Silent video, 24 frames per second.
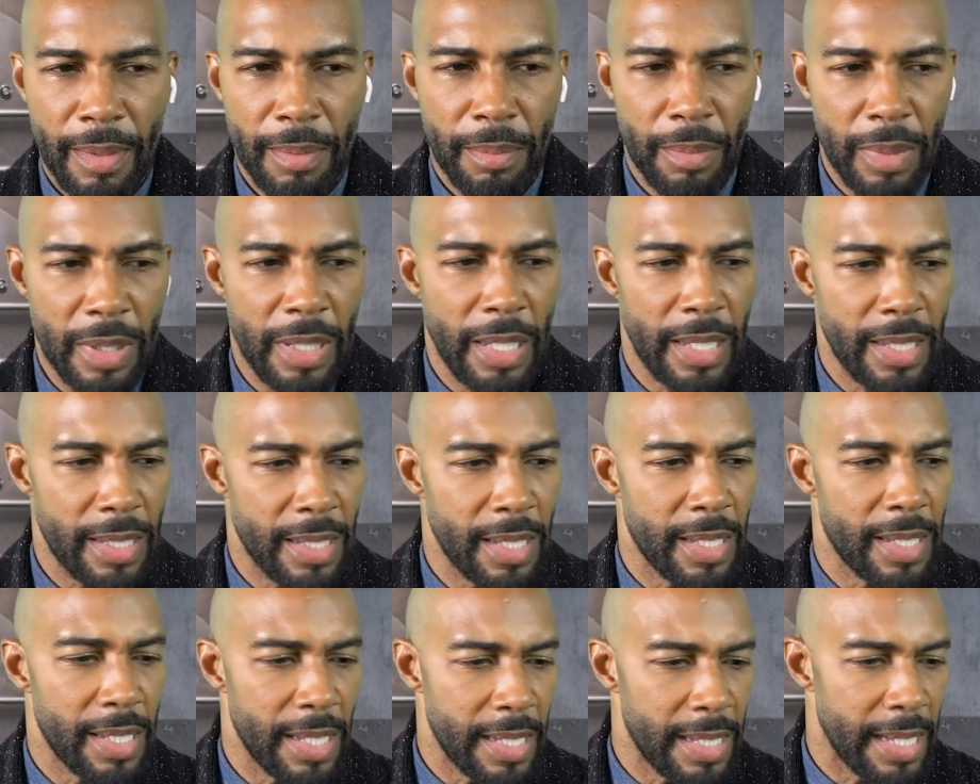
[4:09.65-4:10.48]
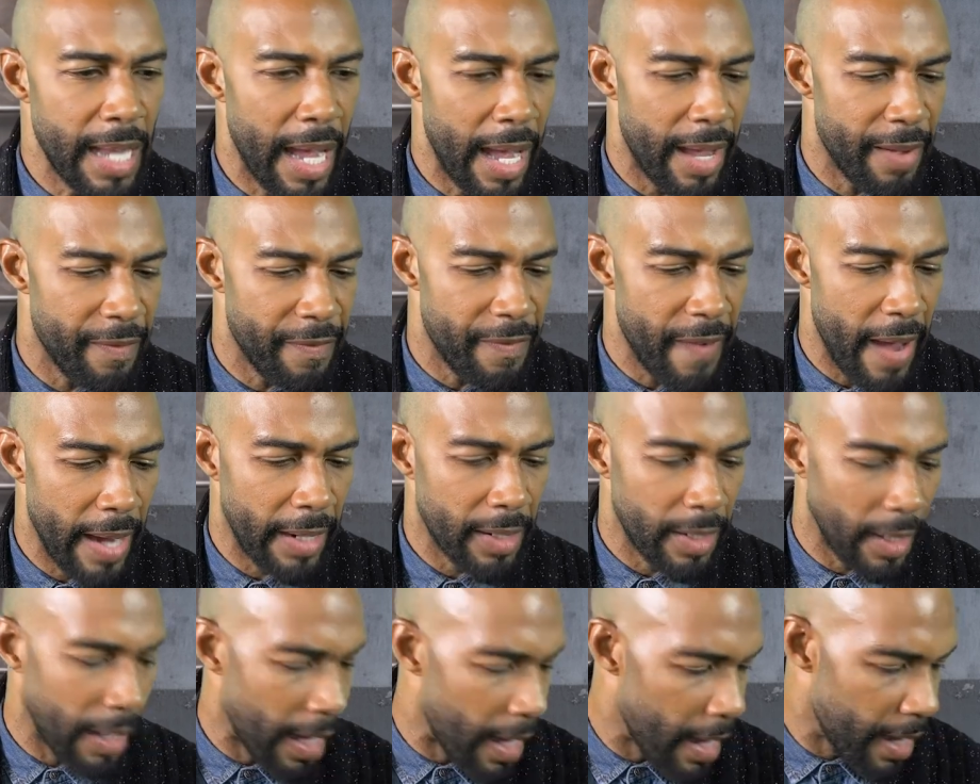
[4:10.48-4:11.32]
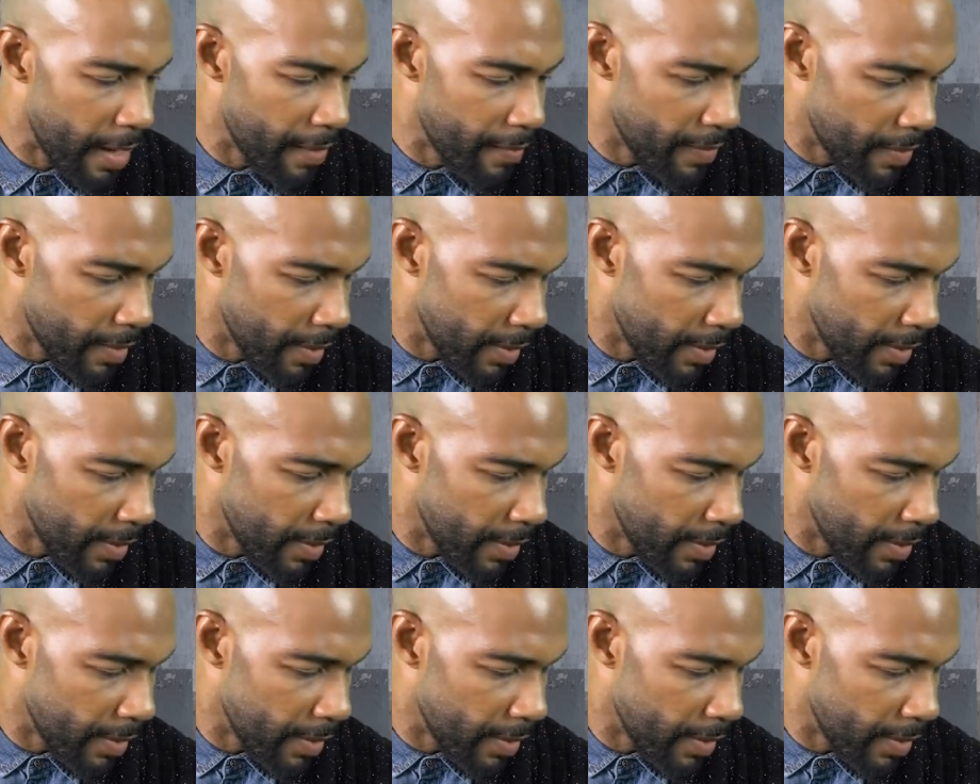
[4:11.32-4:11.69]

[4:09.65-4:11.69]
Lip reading: Matthias, is this guy in fact alive?